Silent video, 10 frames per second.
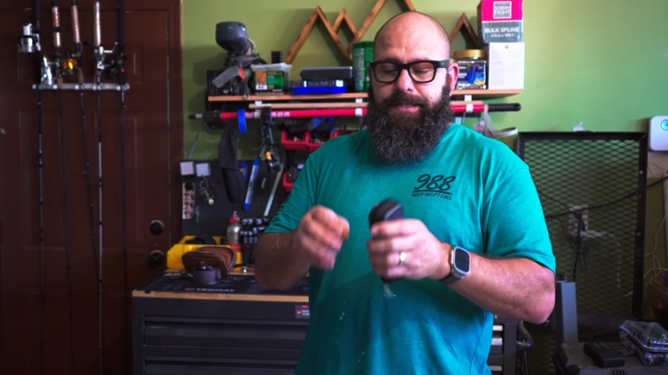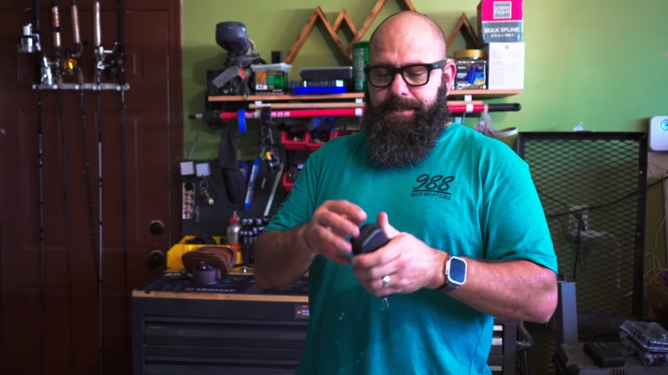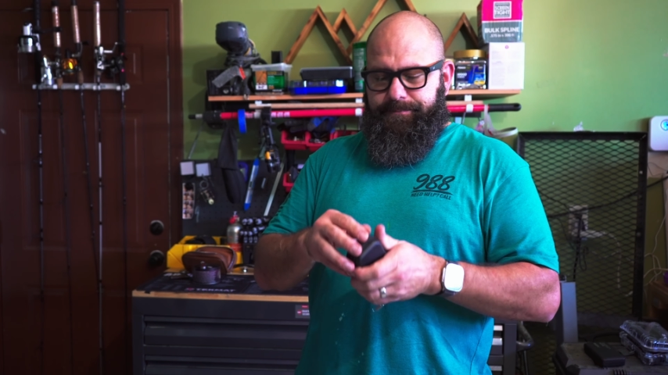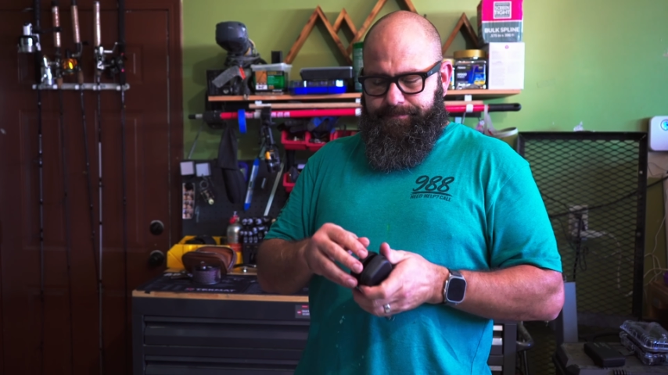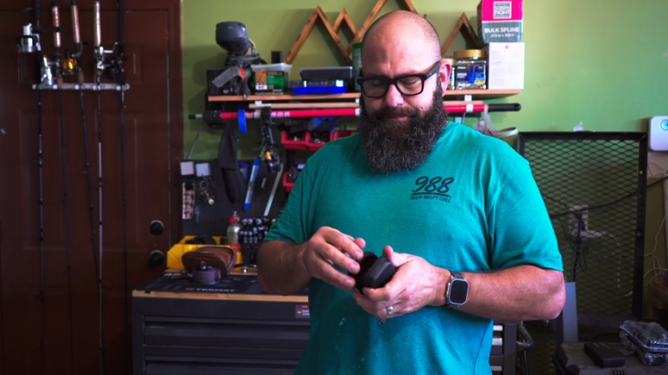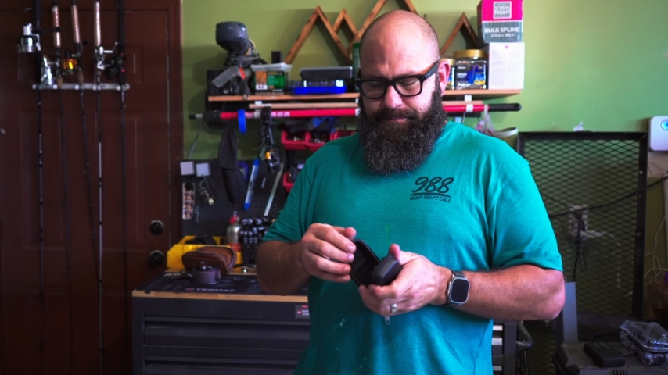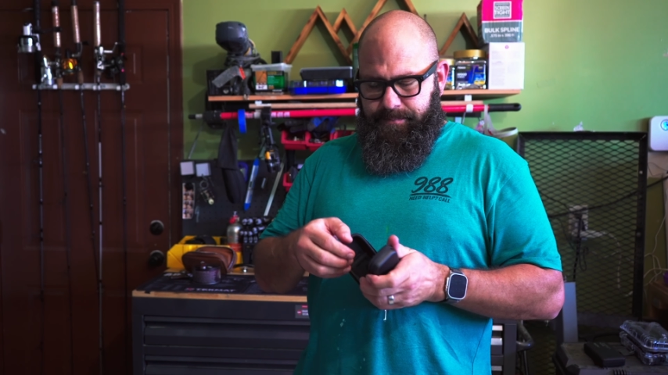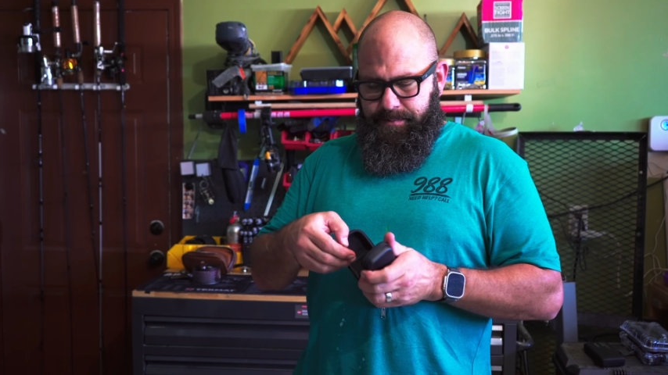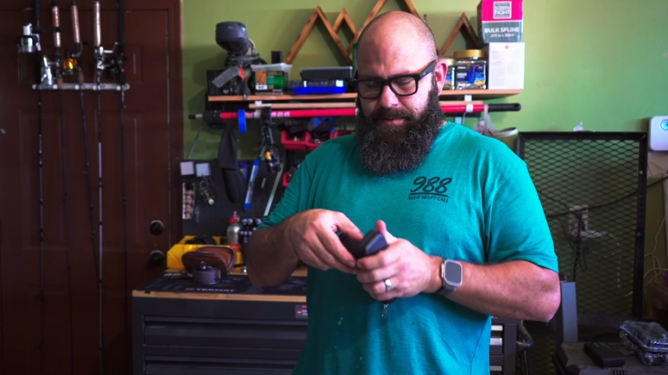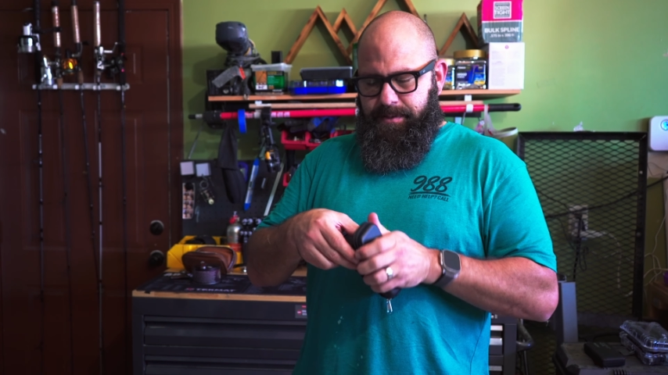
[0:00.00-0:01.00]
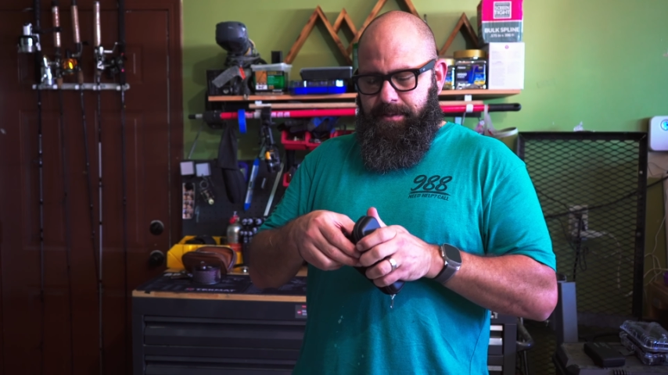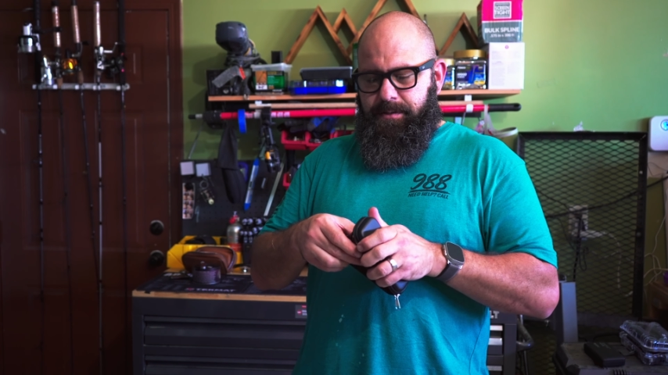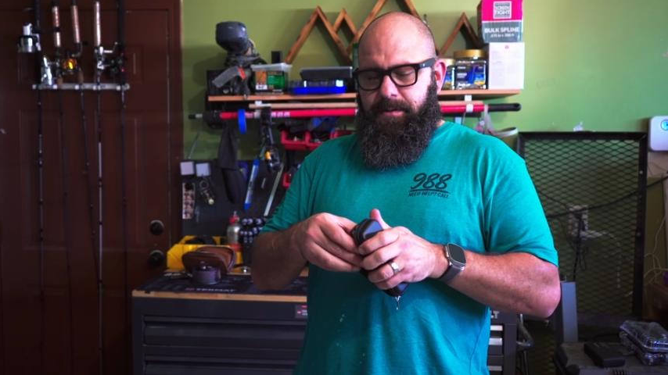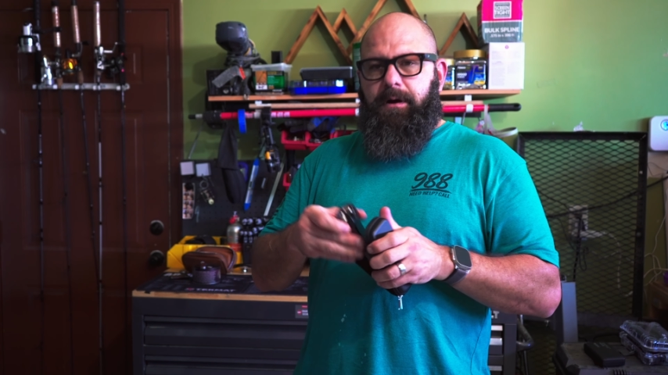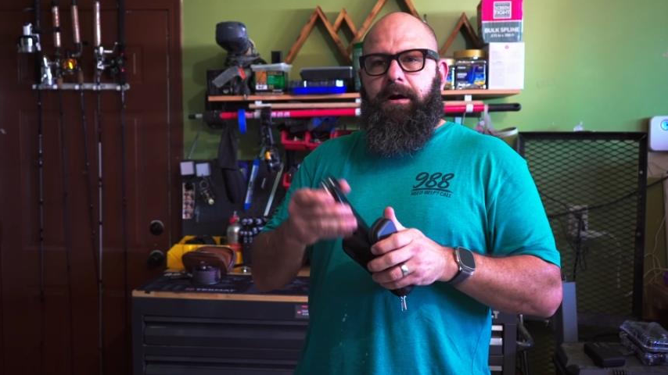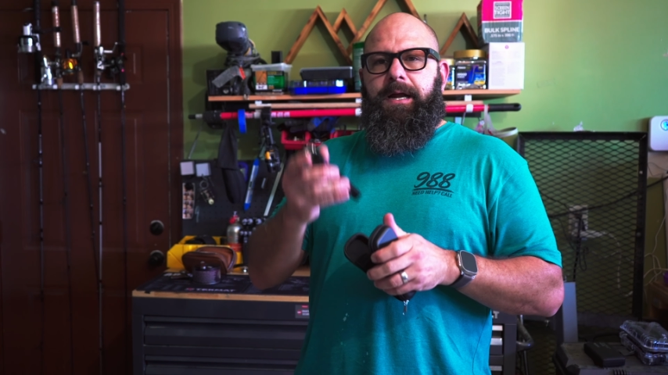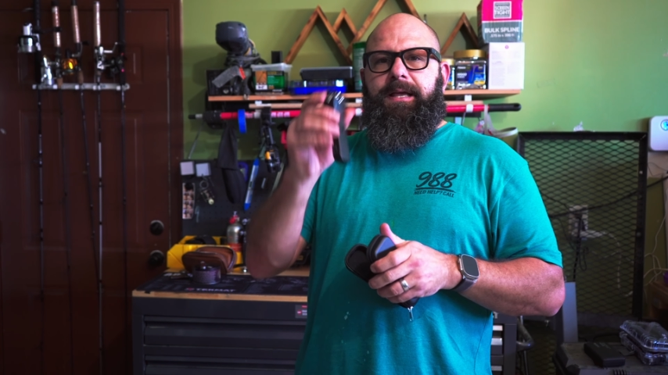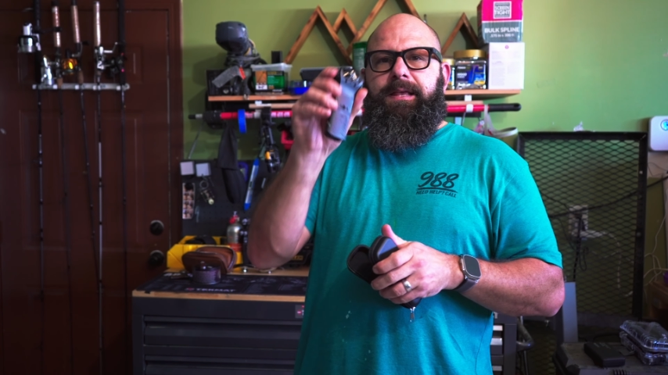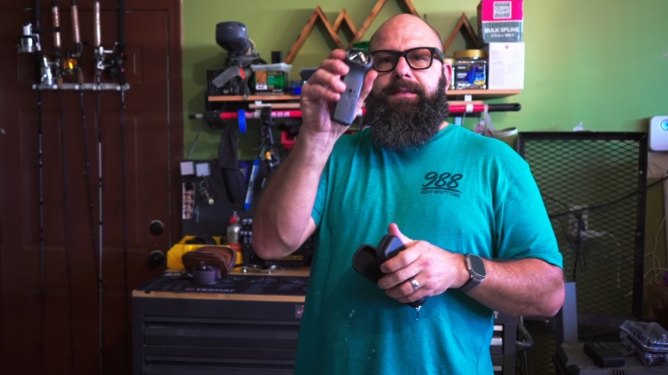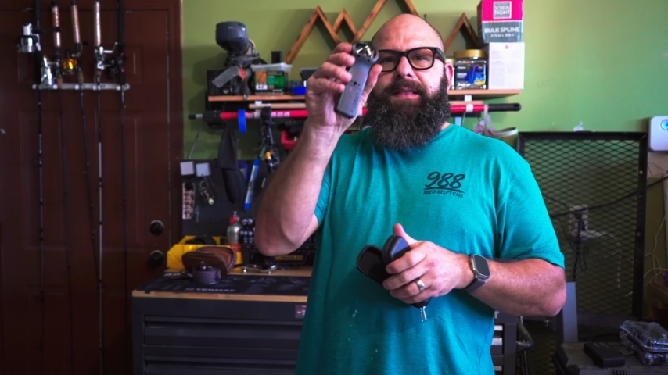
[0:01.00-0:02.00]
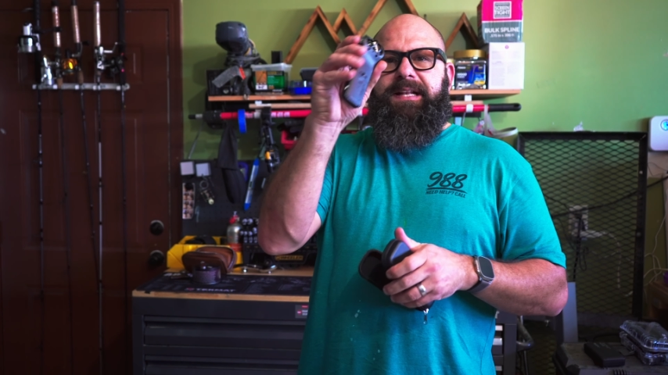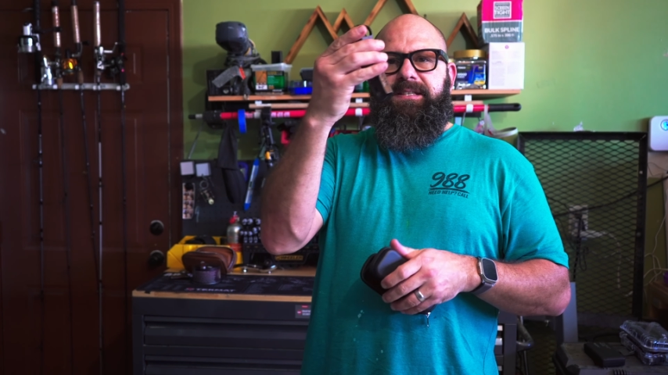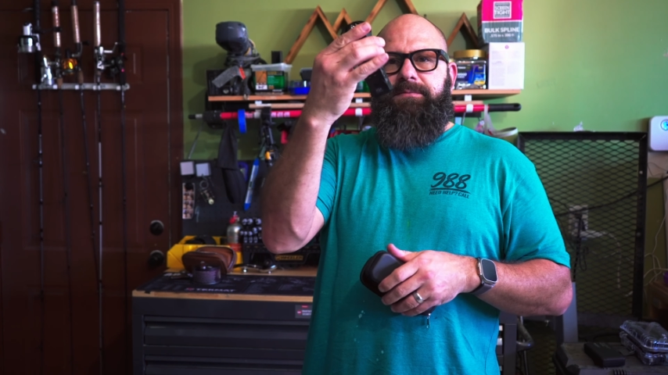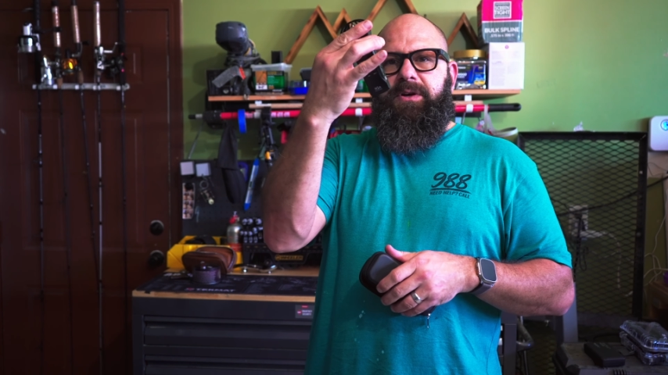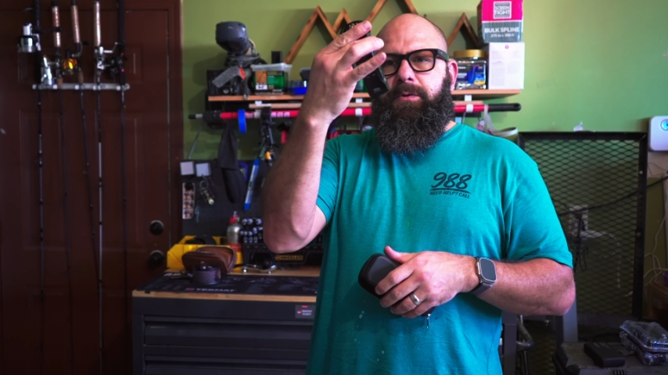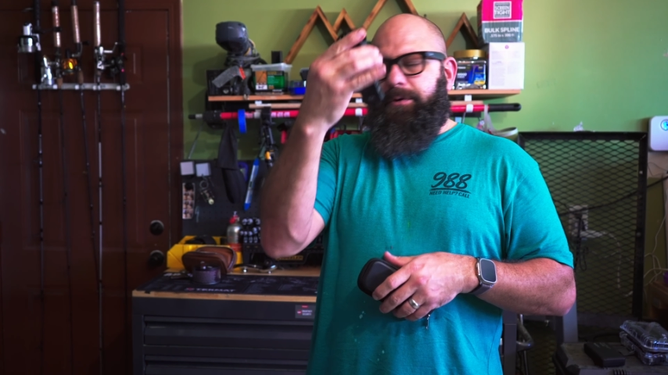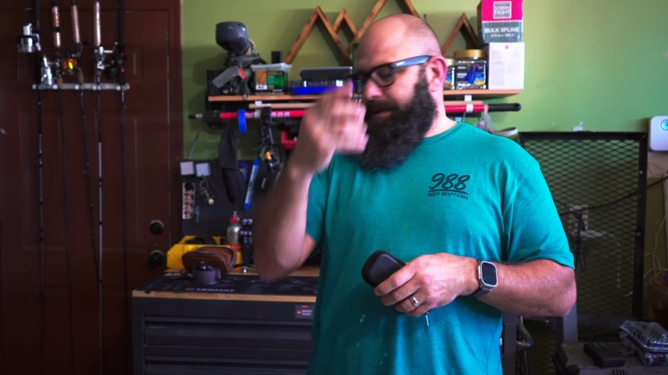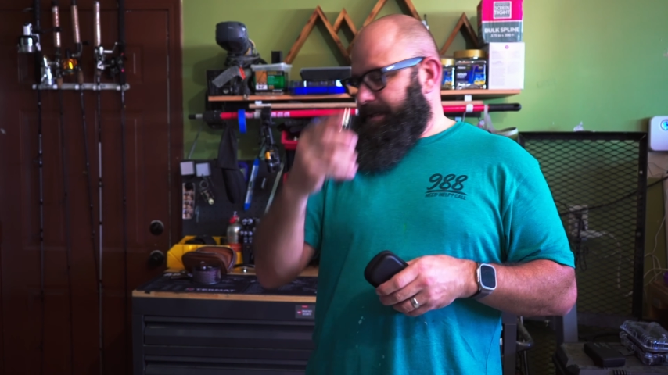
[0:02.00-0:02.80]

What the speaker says: yet. Alright, and that's the recorder